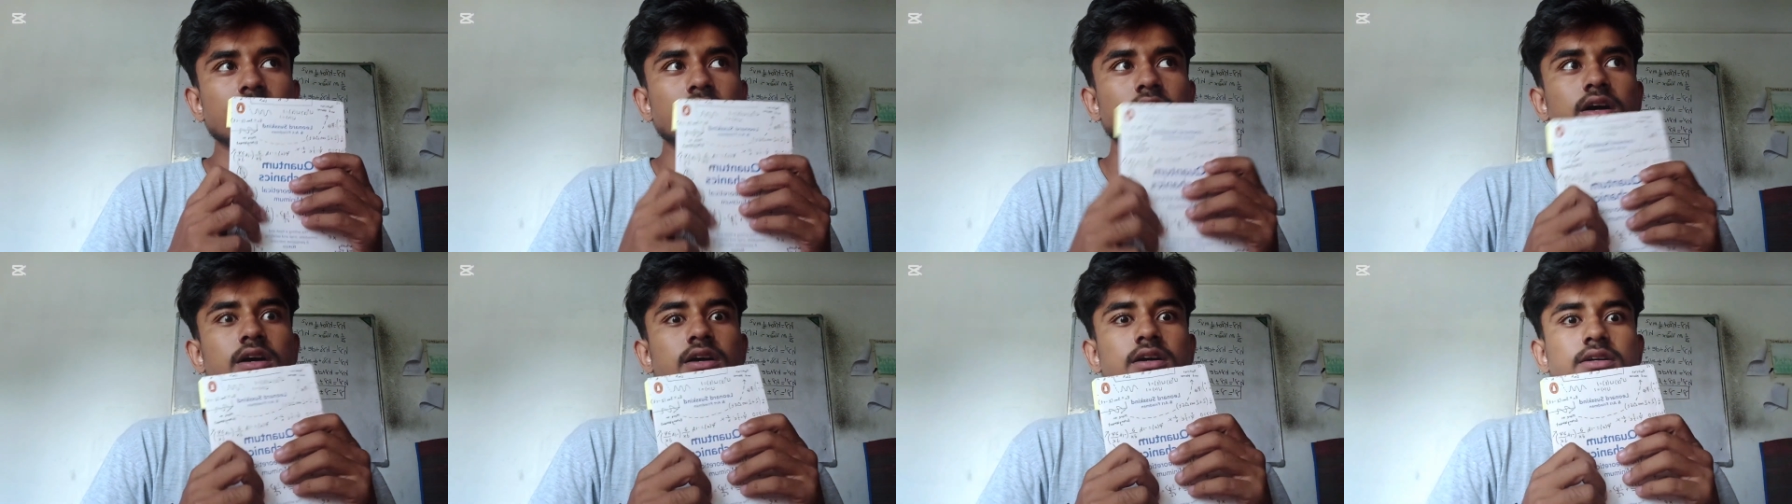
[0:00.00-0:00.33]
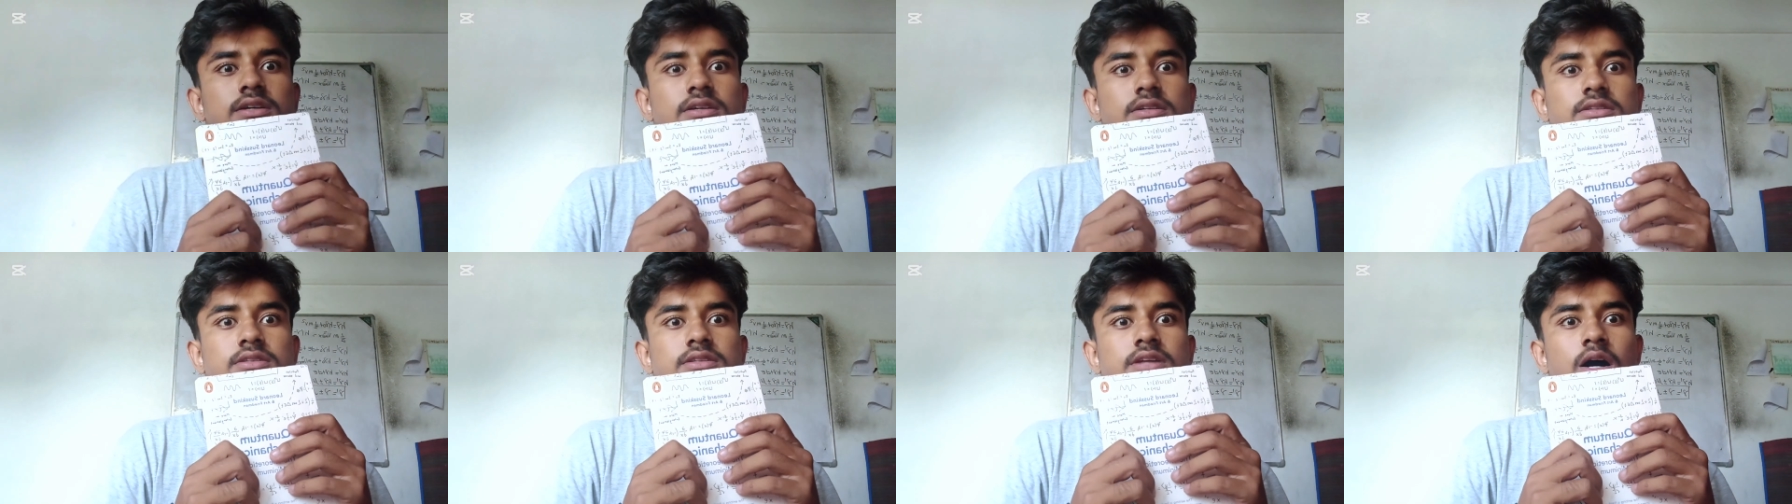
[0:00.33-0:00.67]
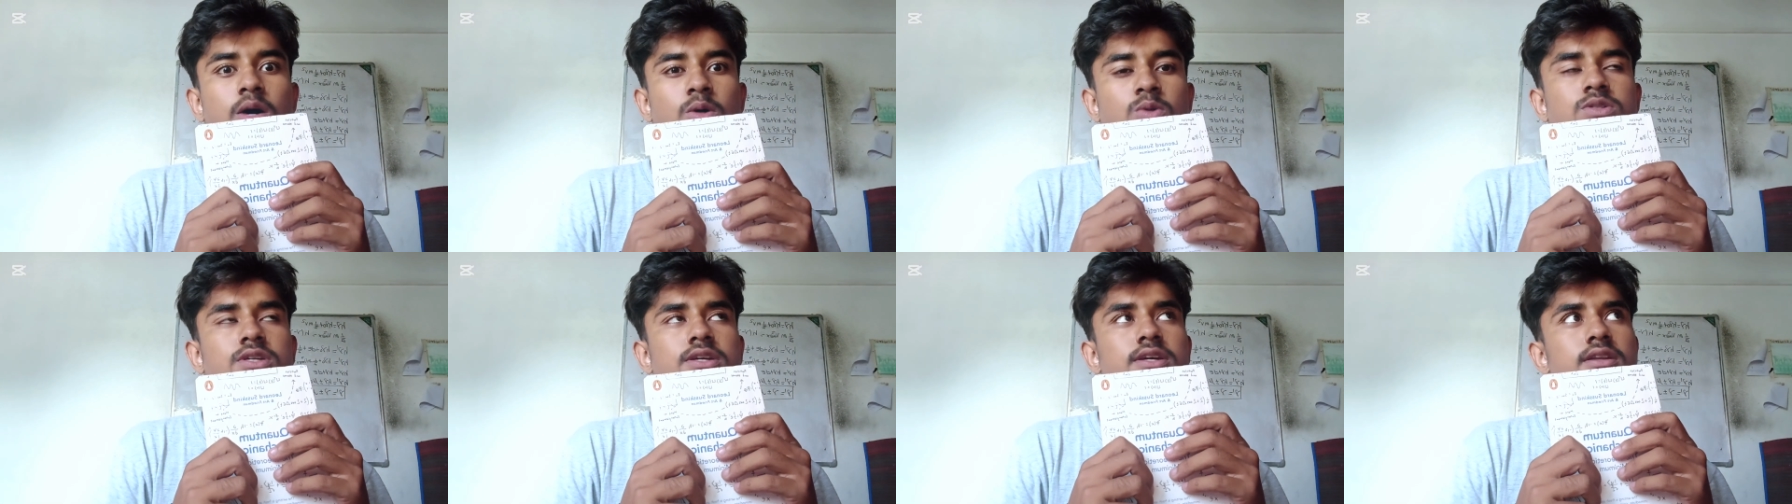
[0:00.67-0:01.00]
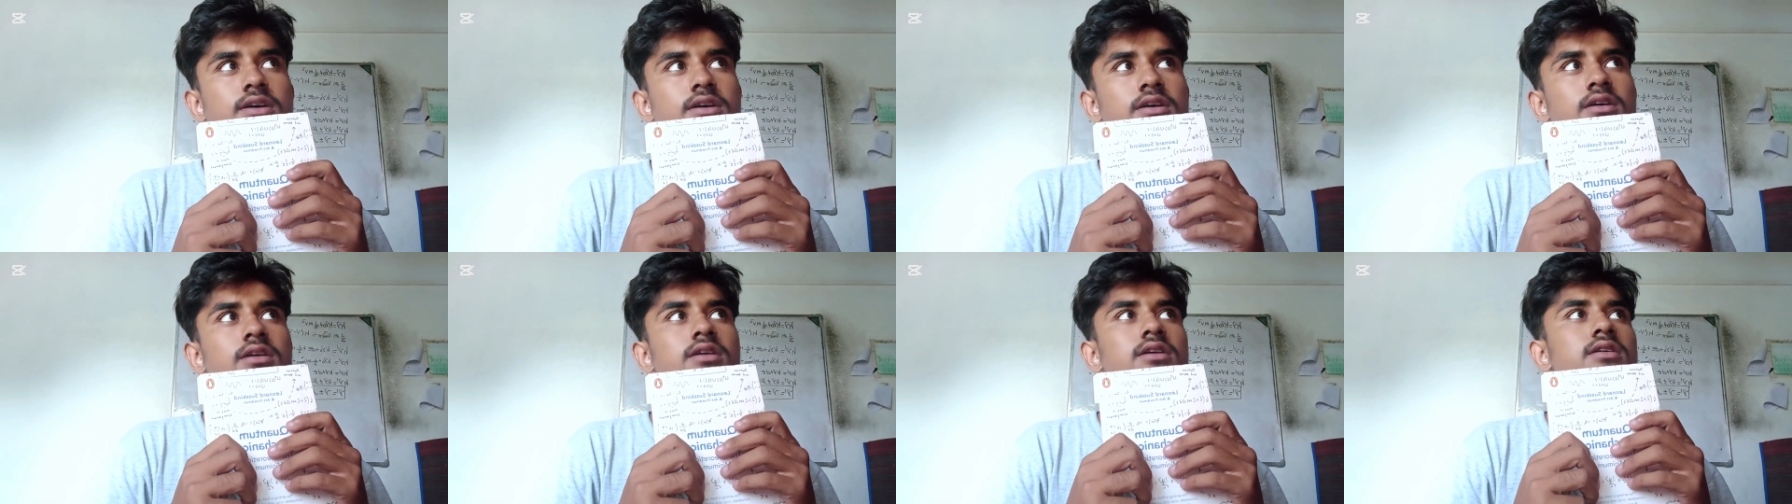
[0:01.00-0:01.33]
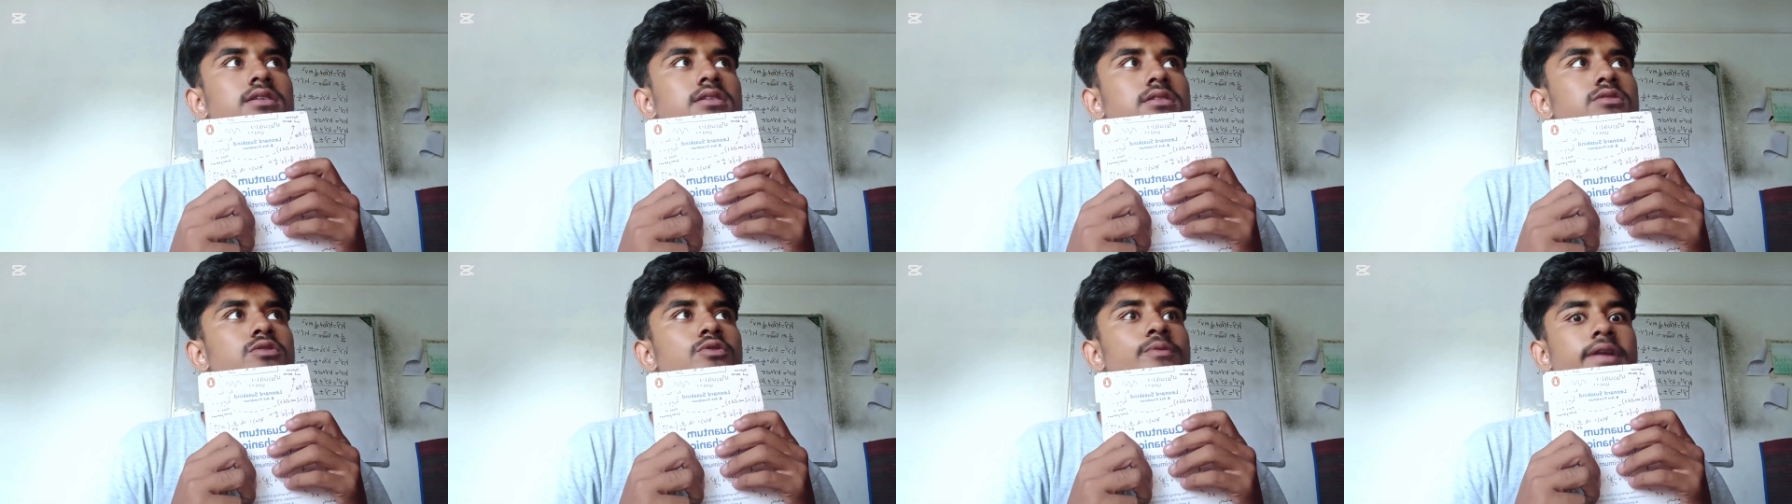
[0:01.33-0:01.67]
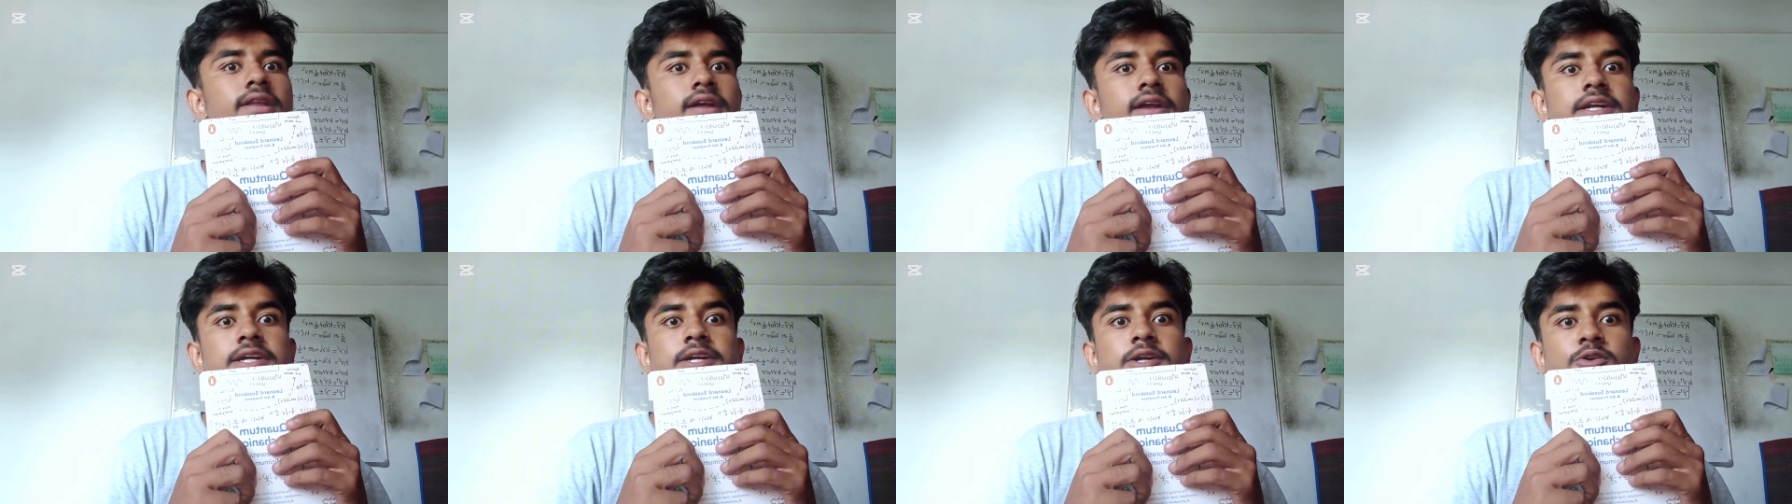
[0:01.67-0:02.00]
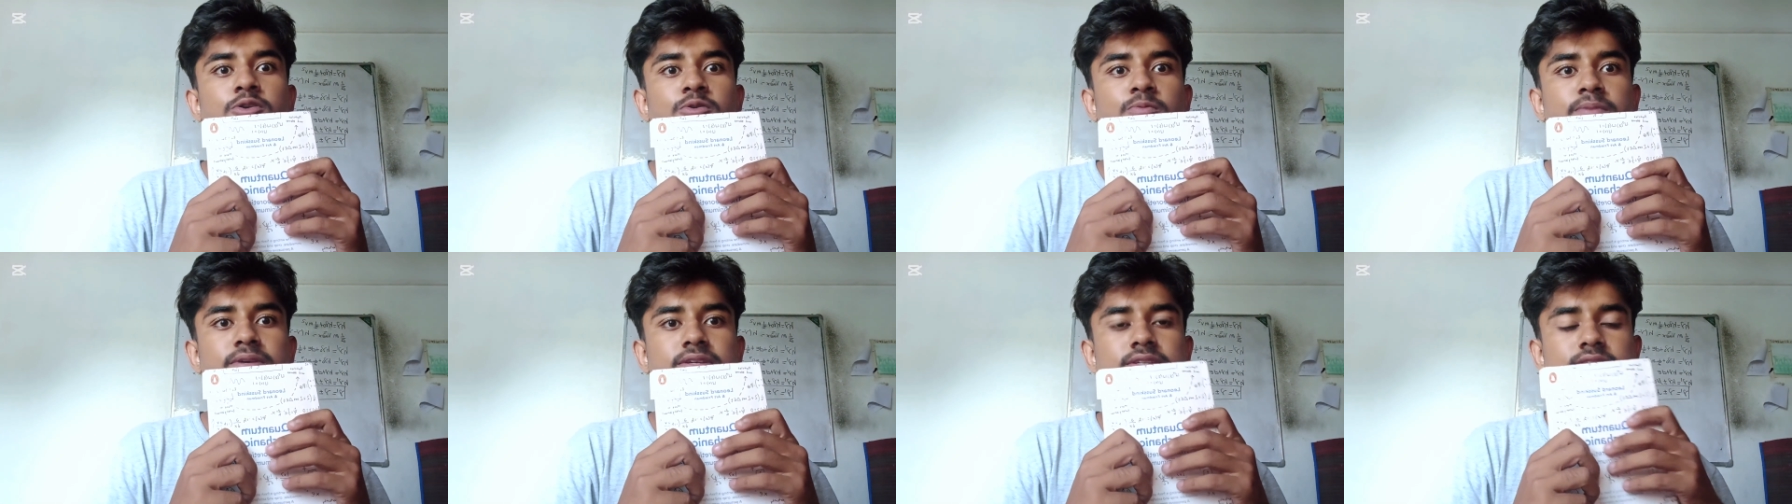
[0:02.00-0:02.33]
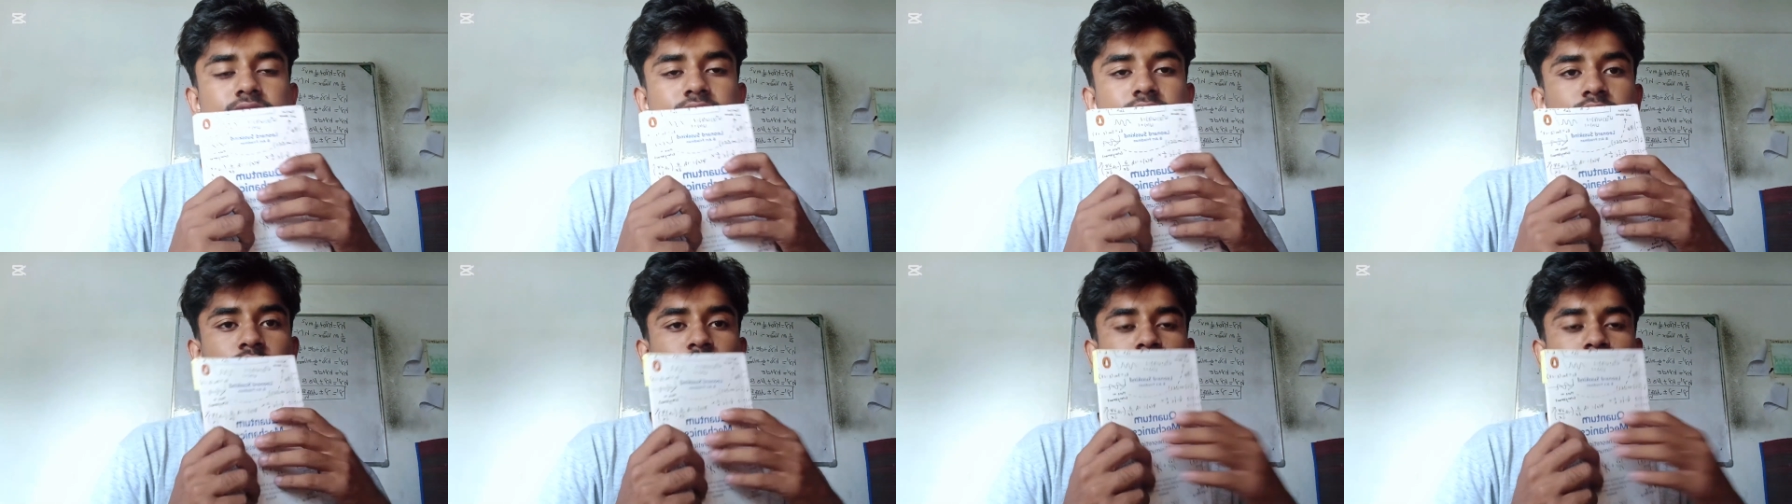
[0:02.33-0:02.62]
uh, 1000 or 1200 rupees.